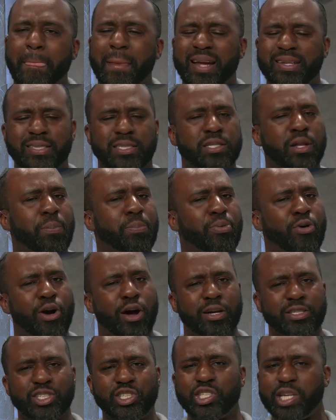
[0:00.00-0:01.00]
It's
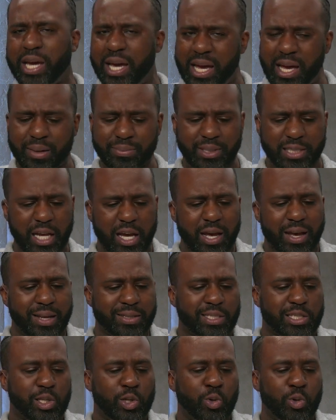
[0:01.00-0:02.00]
LeBron James.
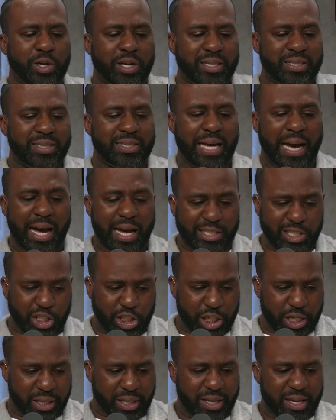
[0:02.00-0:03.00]
It's Luka
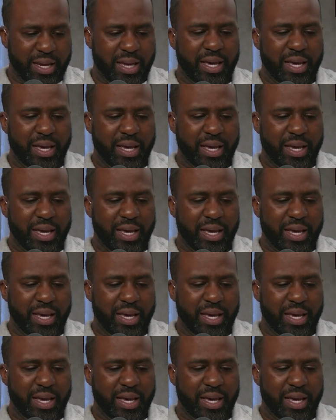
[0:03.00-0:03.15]
Doncic.